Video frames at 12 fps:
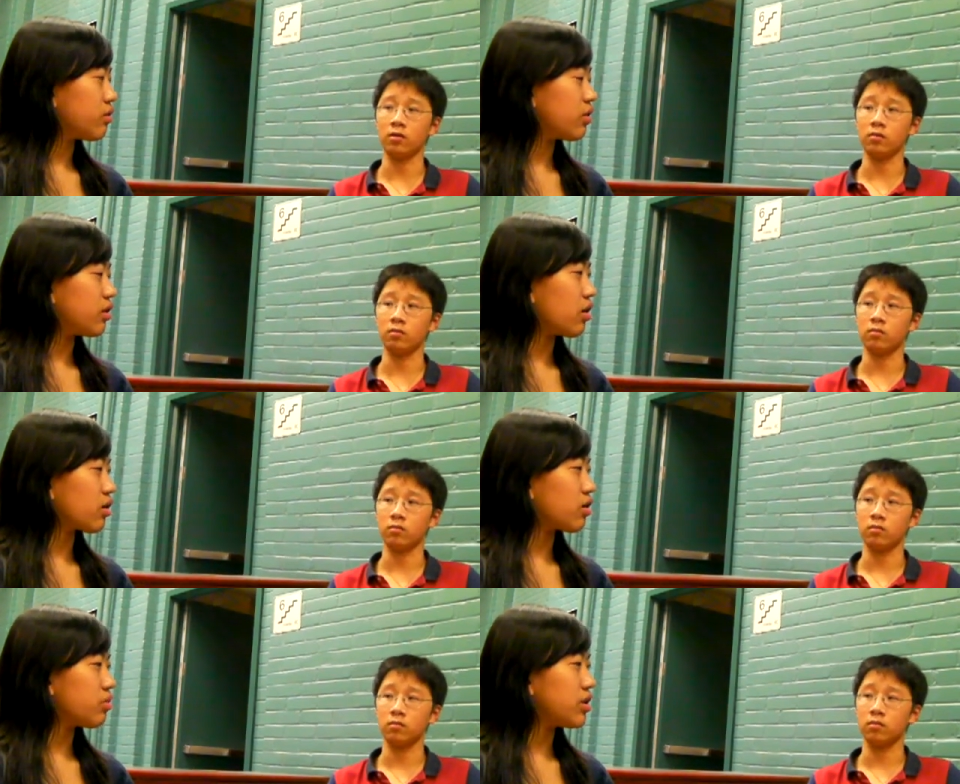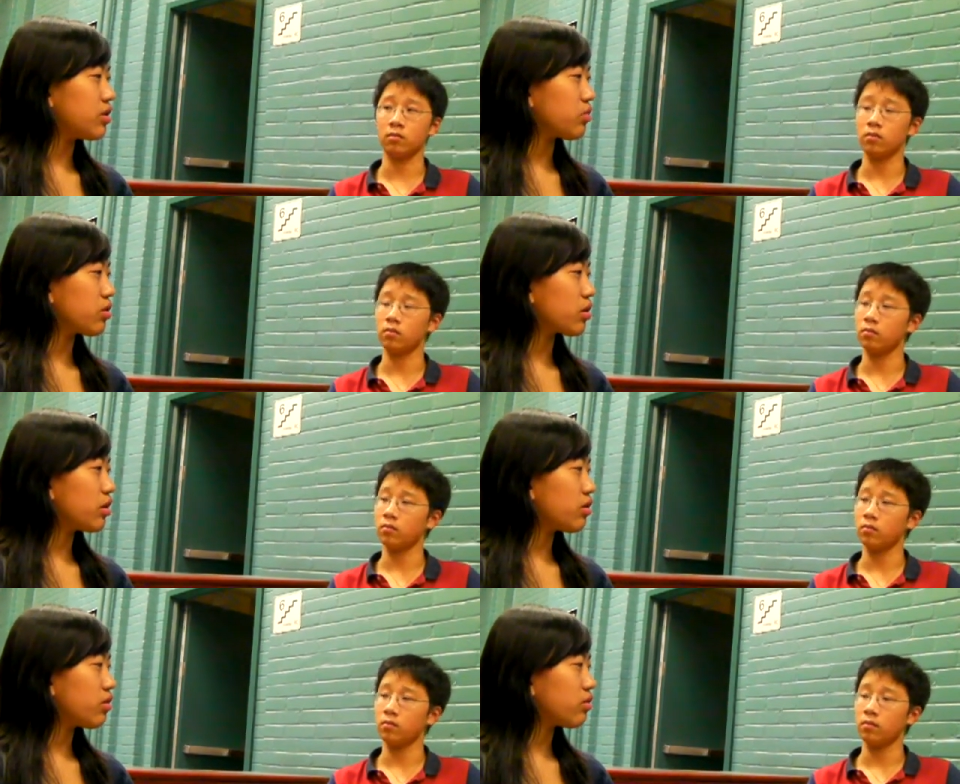Speaker 1: Well, how come it didn't work
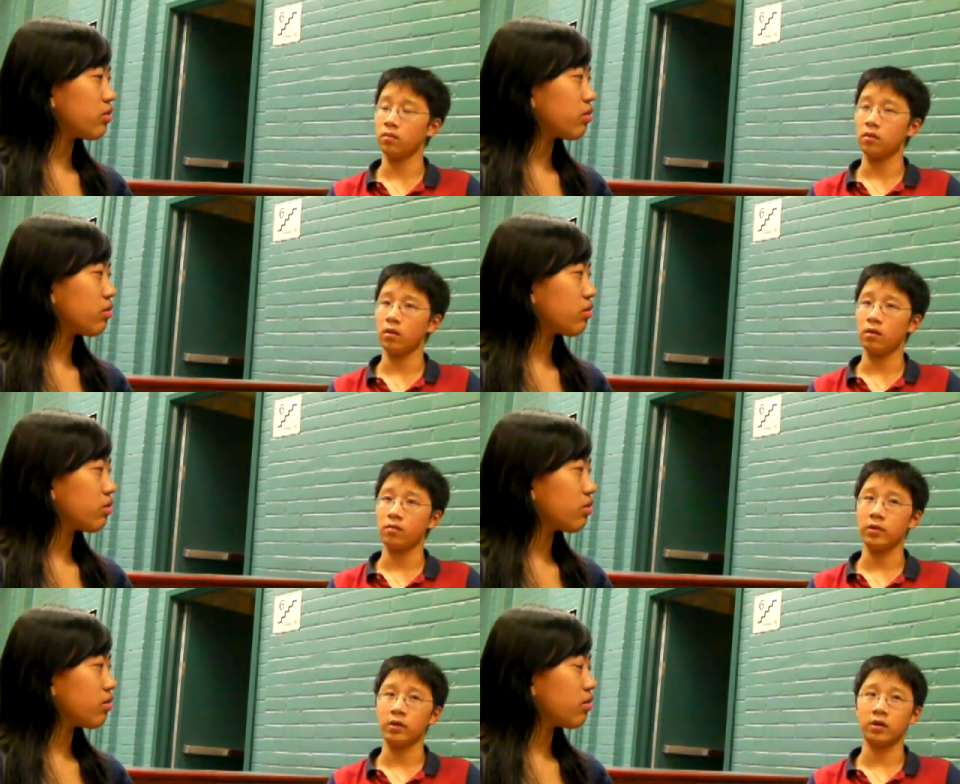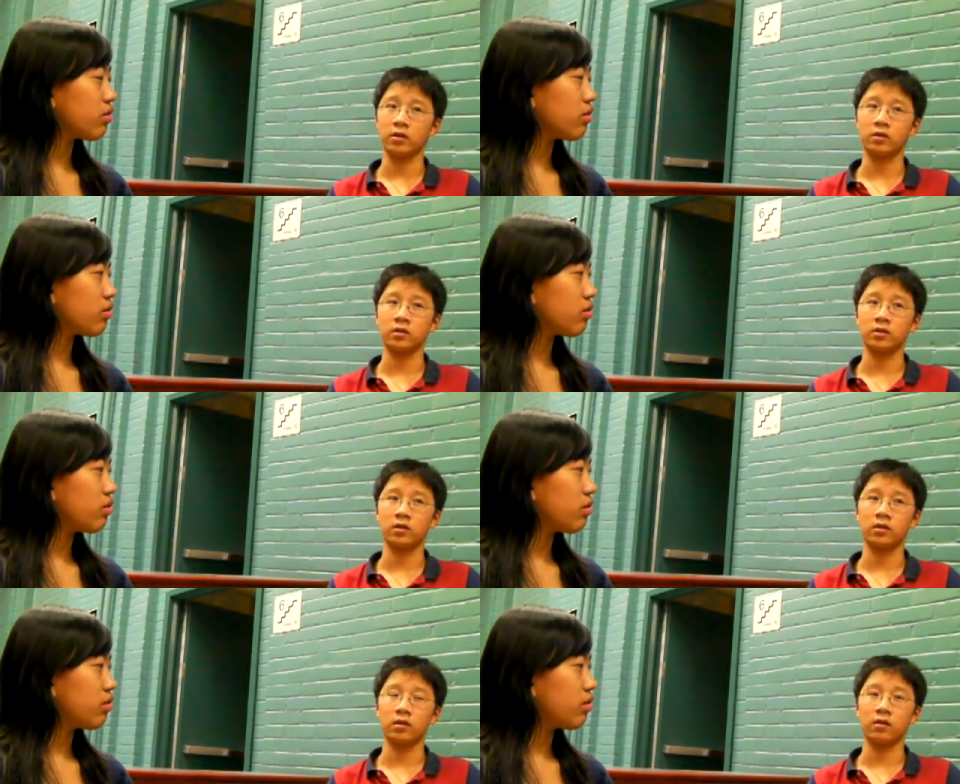out?
Speaker 2: Because
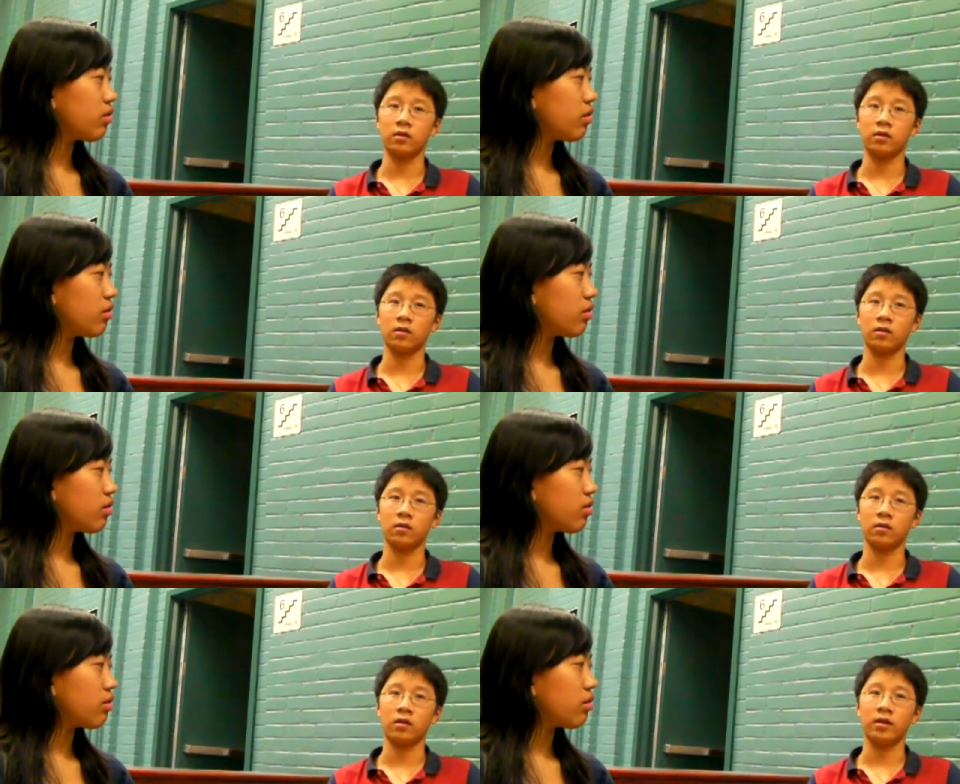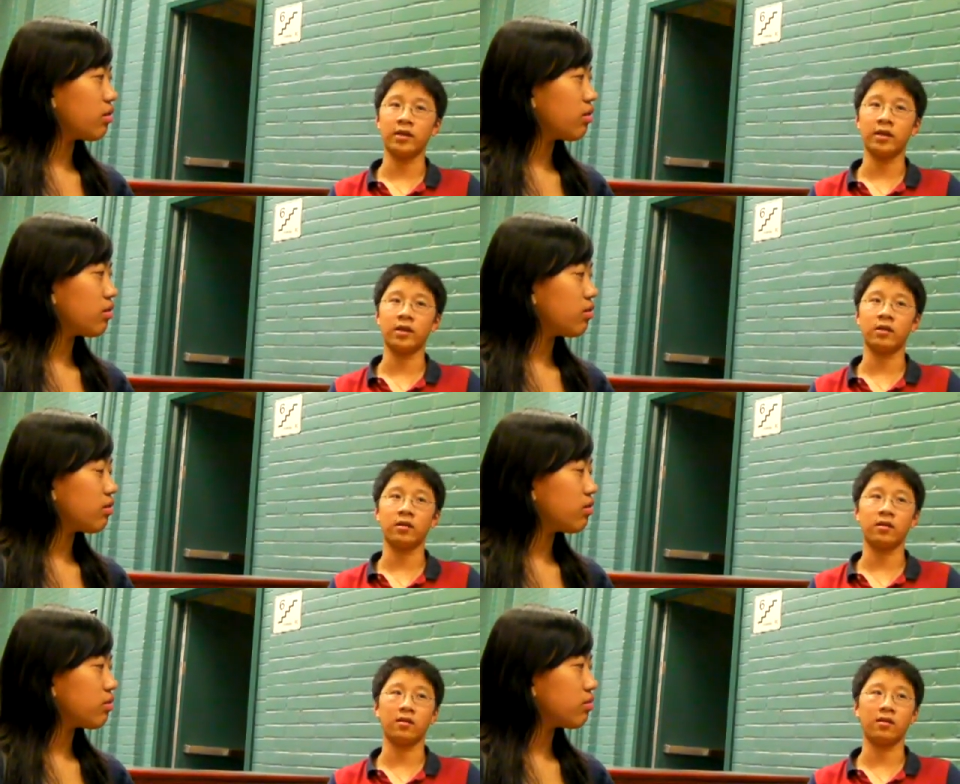he
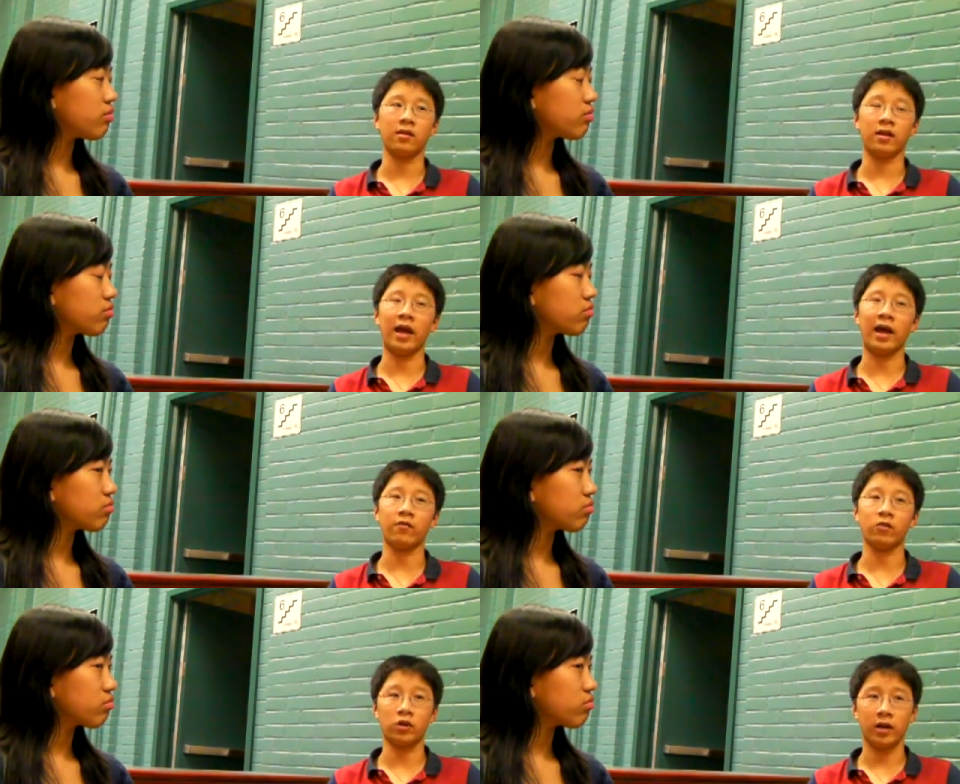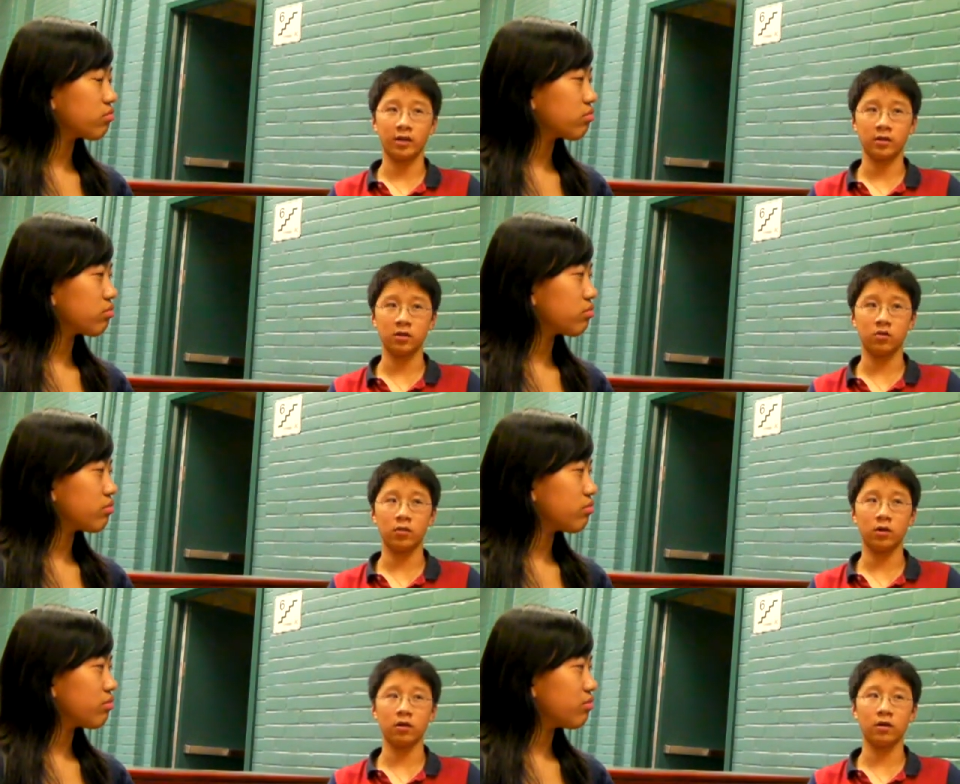didn't advertise it
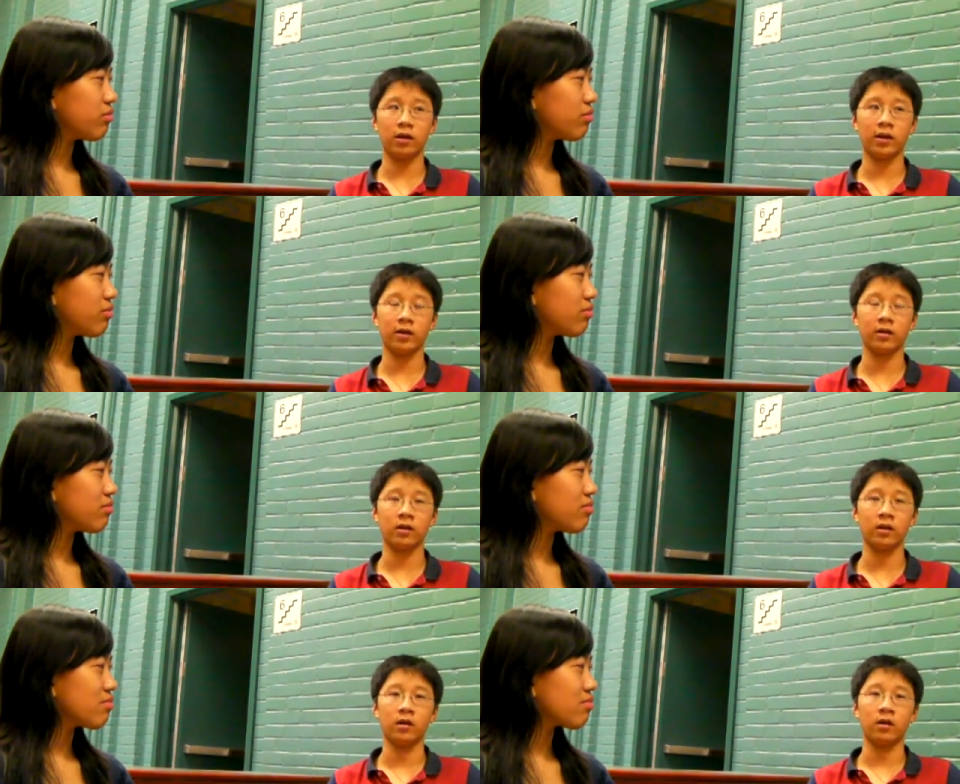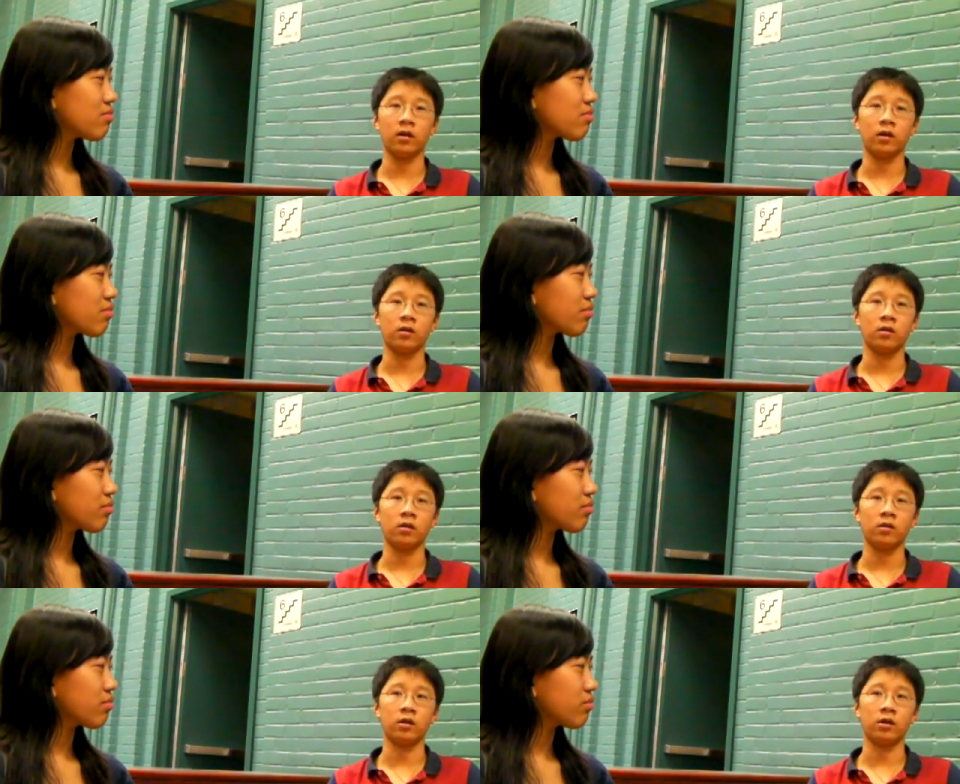well, and
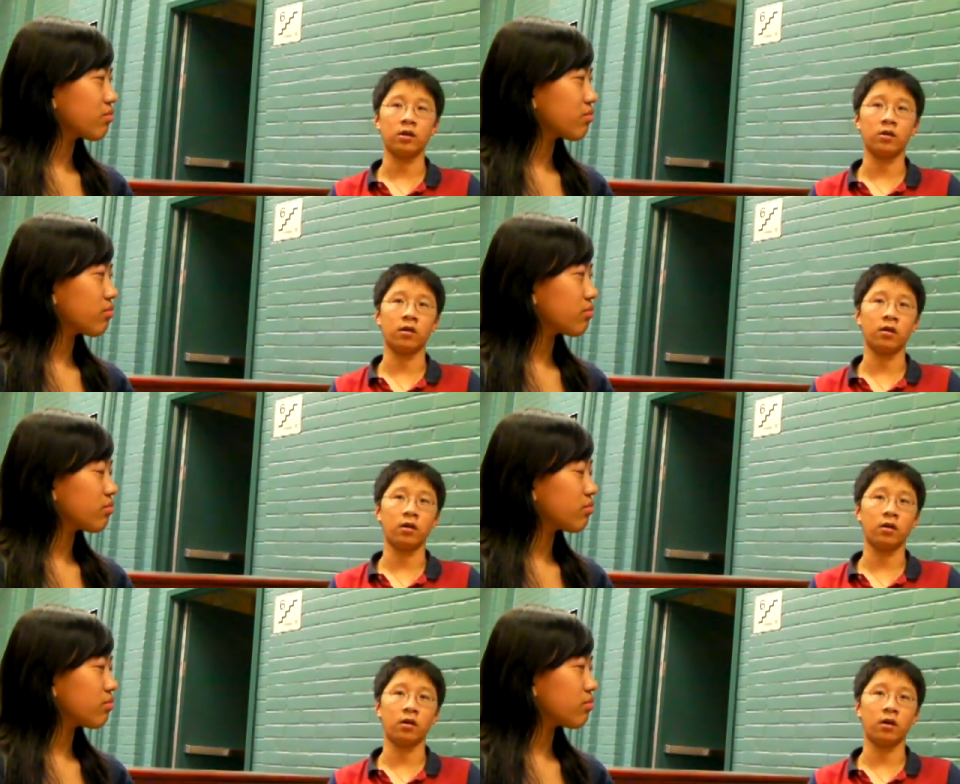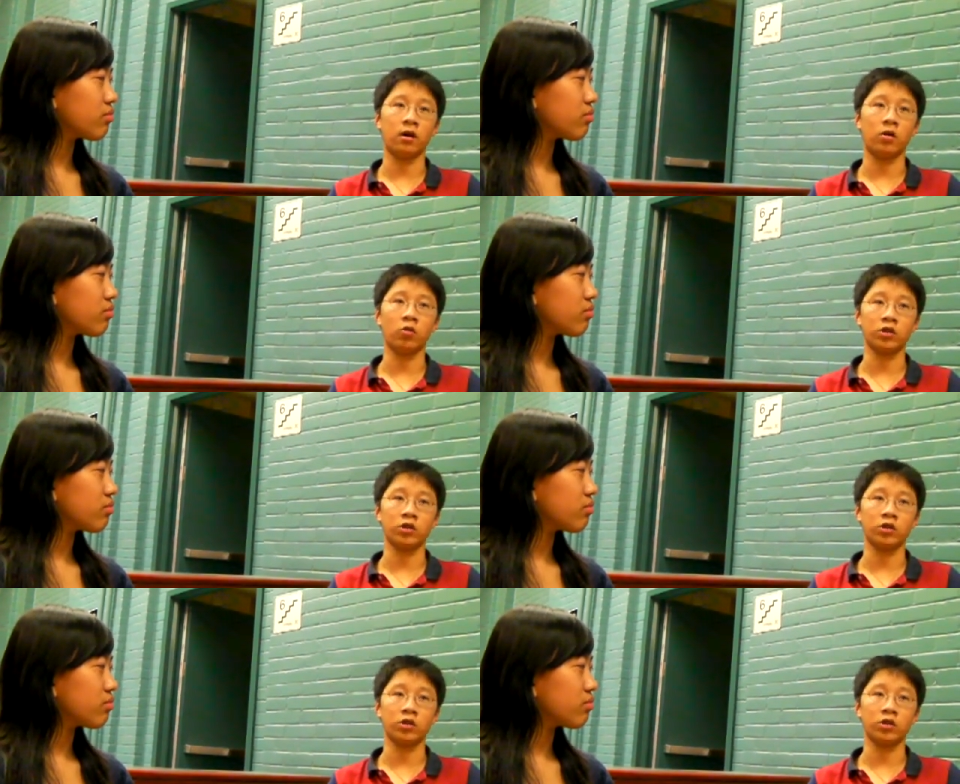there uh,